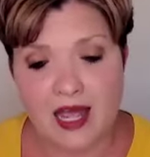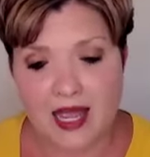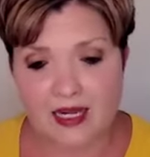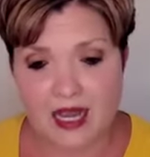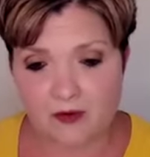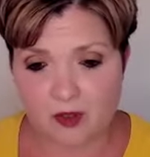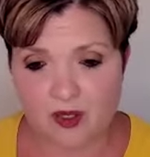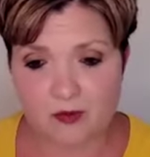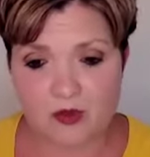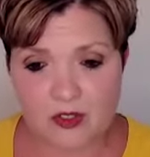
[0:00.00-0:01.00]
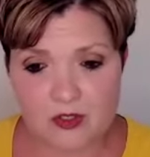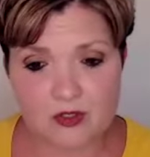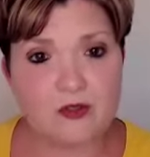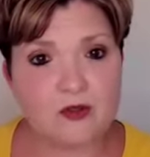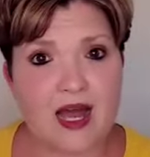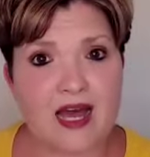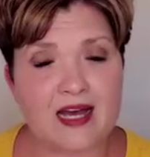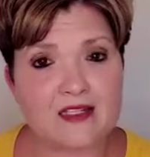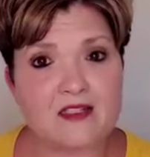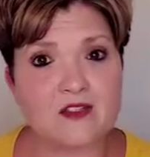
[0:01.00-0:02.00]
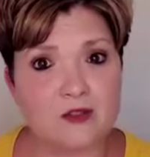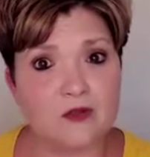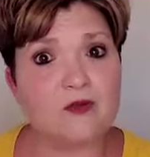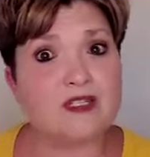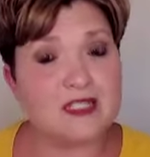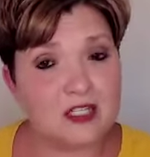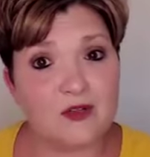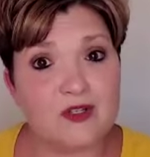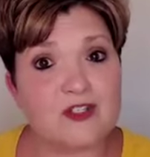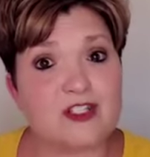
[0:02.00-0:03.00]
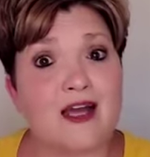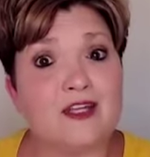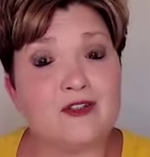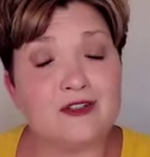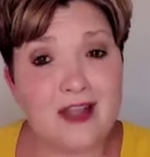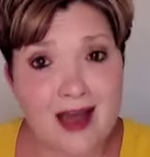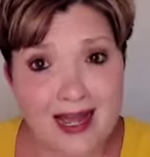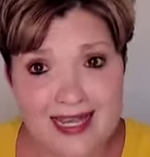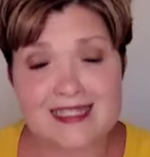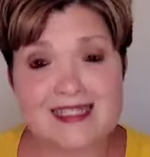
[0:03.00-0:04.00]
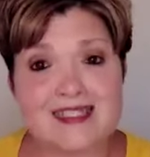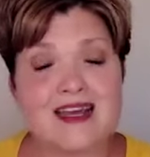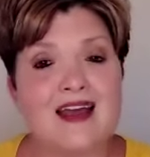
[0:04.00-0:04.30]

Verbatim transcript: And, and remember, too, as you continue to shine your lights